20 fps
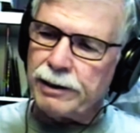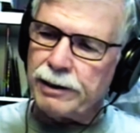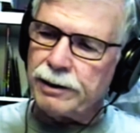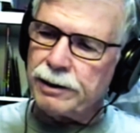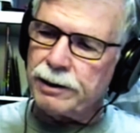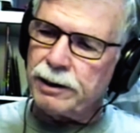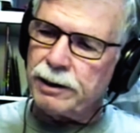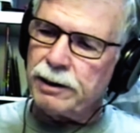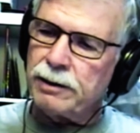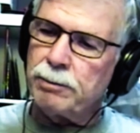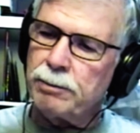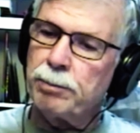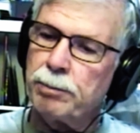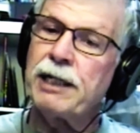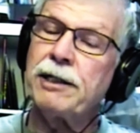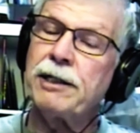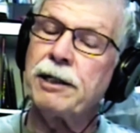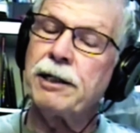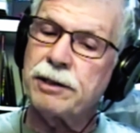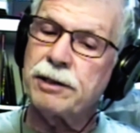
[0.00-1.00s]
and
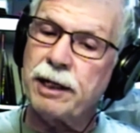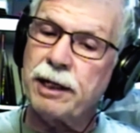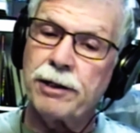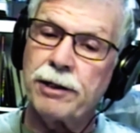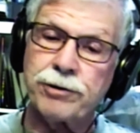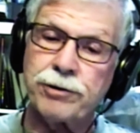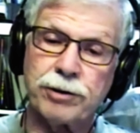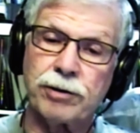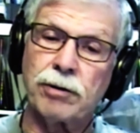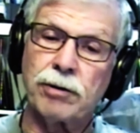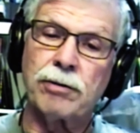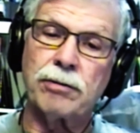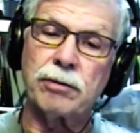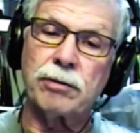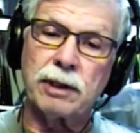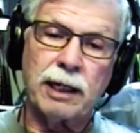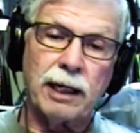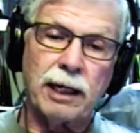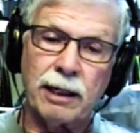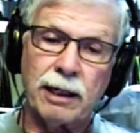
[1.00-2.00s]
being
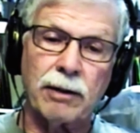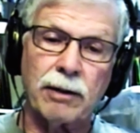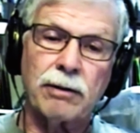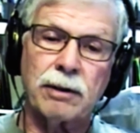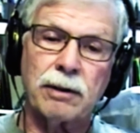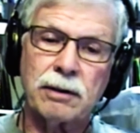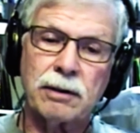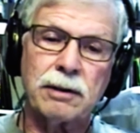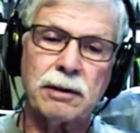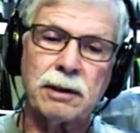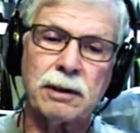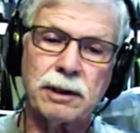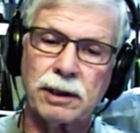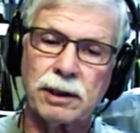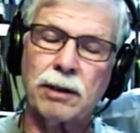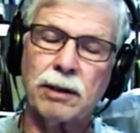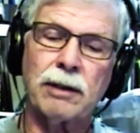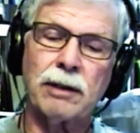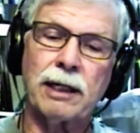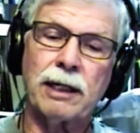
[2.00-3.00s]
intentional,
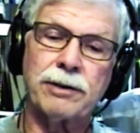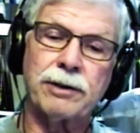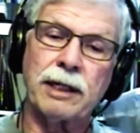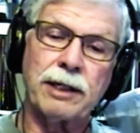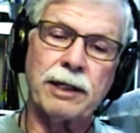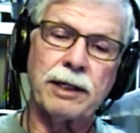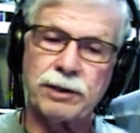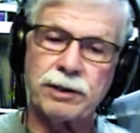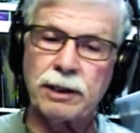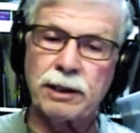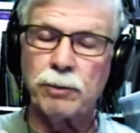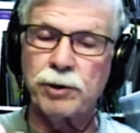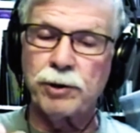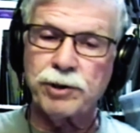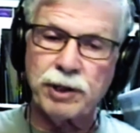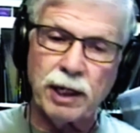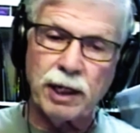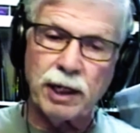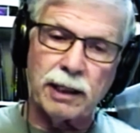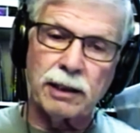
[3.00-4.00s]
as
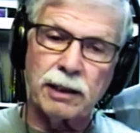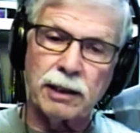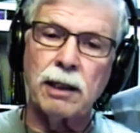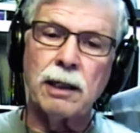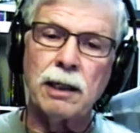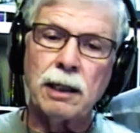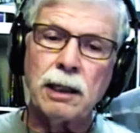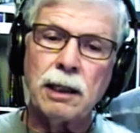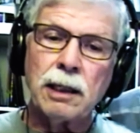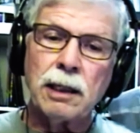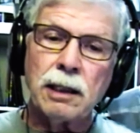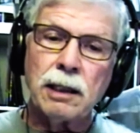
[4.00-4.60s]
Tim was saying,